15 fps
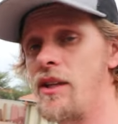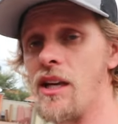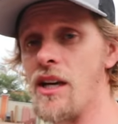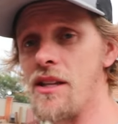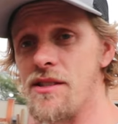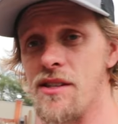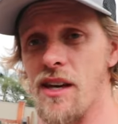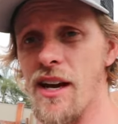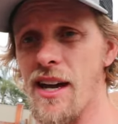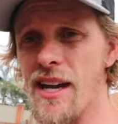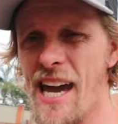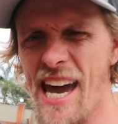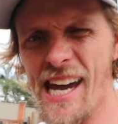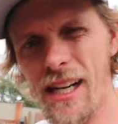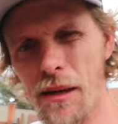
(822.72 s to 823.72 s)
It's a
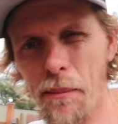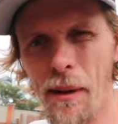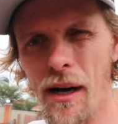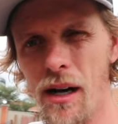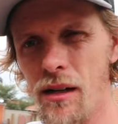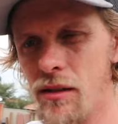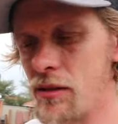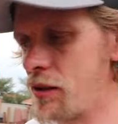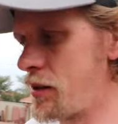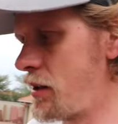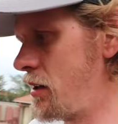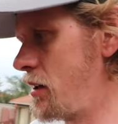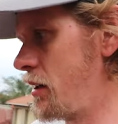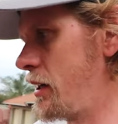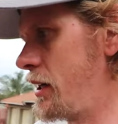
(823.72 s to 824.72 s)
eighty pound
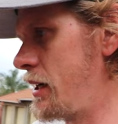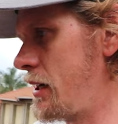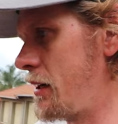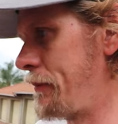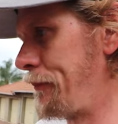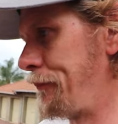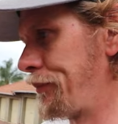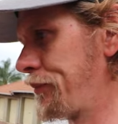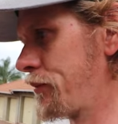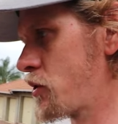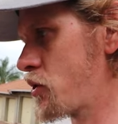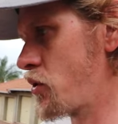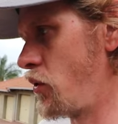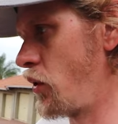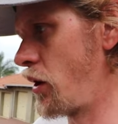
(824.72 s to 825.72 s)
um,
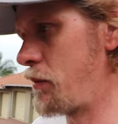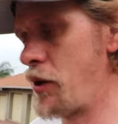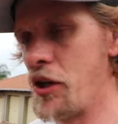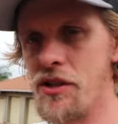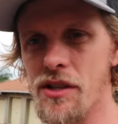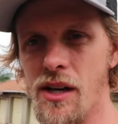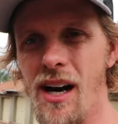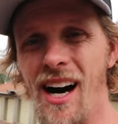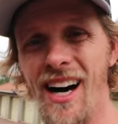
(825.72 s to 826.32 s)
trawler motor.